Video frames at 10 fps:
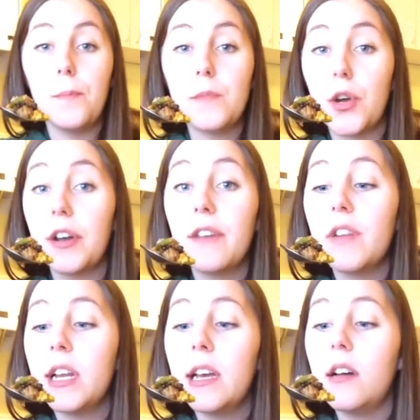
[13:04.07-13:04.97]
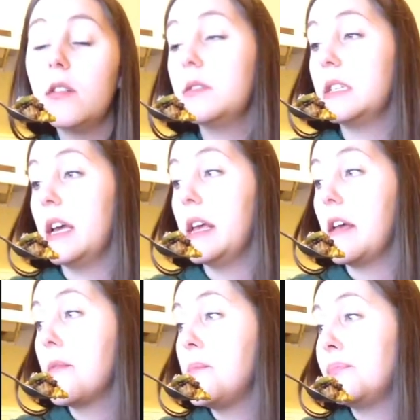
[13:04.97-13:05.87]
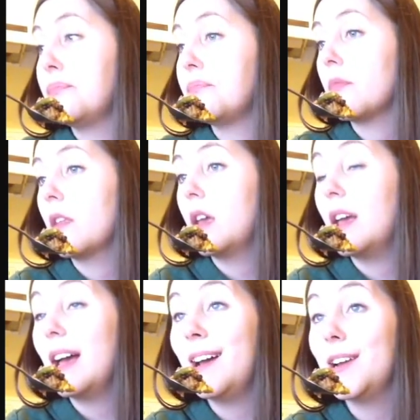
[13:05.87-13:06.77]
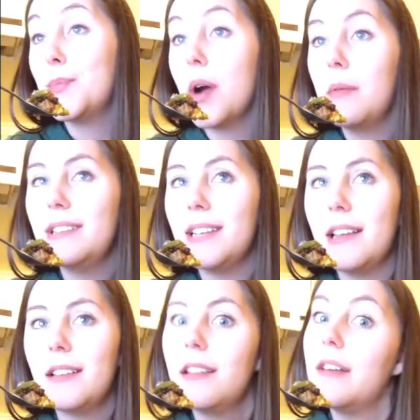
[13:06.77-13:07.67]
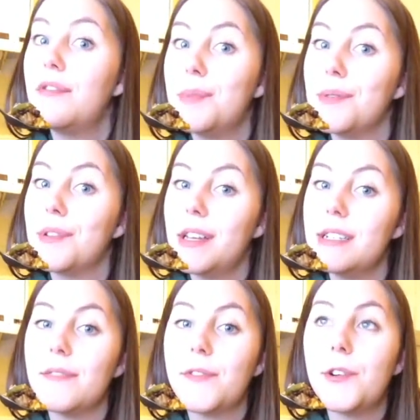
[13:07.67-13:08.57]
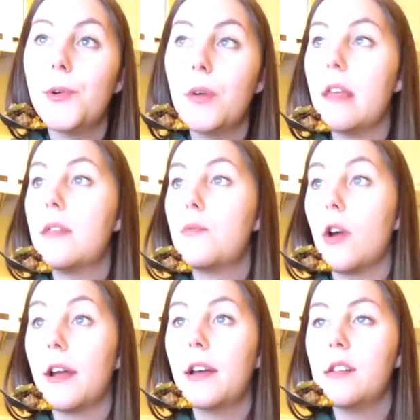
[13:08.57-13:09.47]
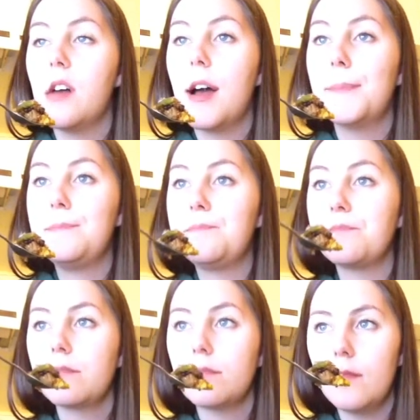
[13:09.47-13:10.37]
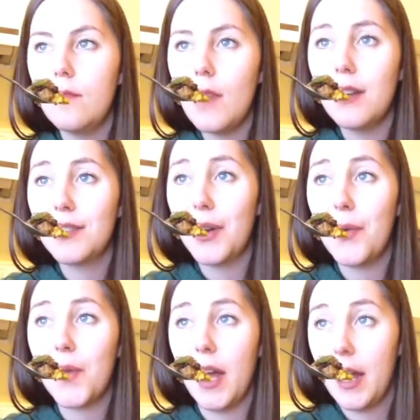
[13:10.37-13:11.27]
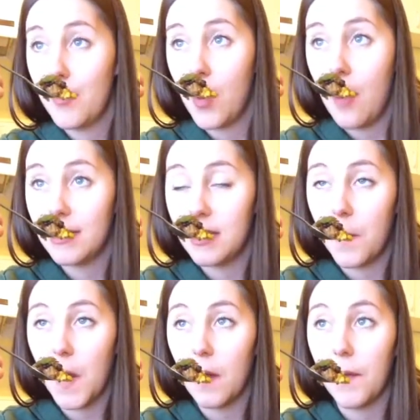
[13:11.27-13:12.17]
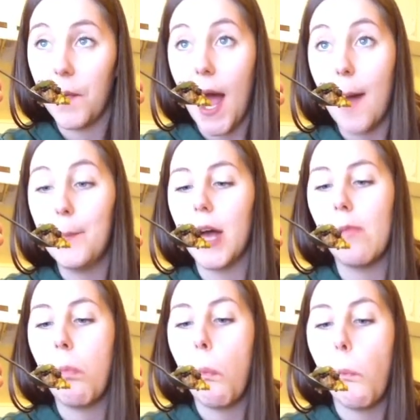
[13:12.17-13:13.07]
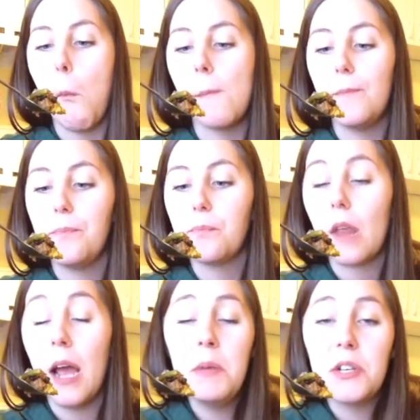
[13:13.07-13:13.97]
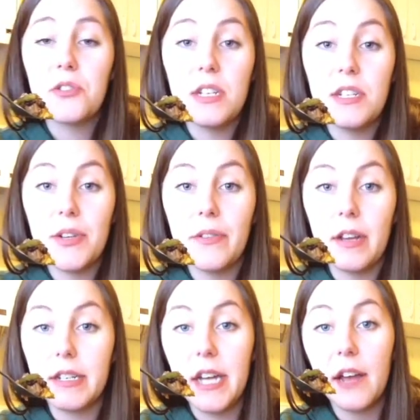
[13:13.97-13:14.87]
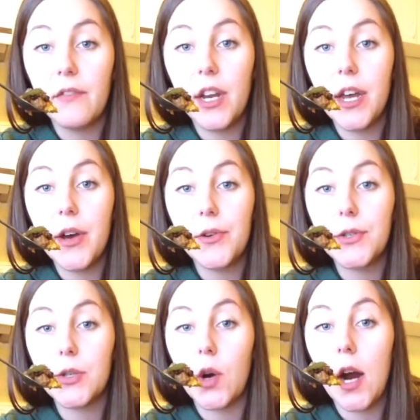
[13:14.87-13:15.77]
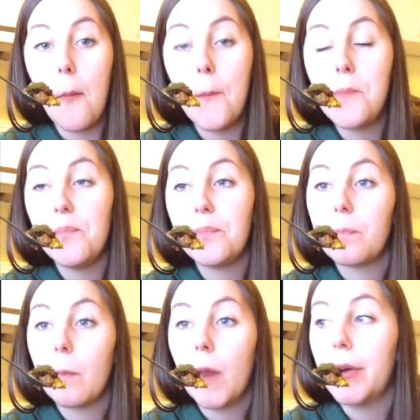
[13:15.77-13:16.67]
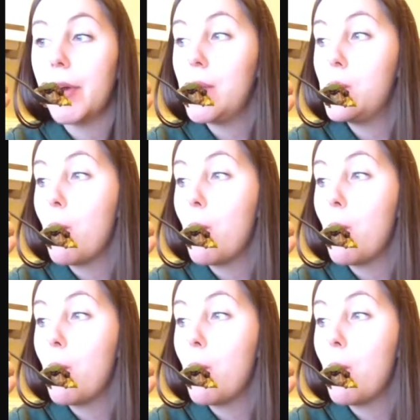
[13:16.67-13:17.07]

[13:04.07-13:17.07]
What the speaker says: cooking videos, like, I don't know, probably day in the life would be really difficult with working a lot. So I don't think I could promise something like that, but I'd be interested in doing like tag videos, or, I don't know.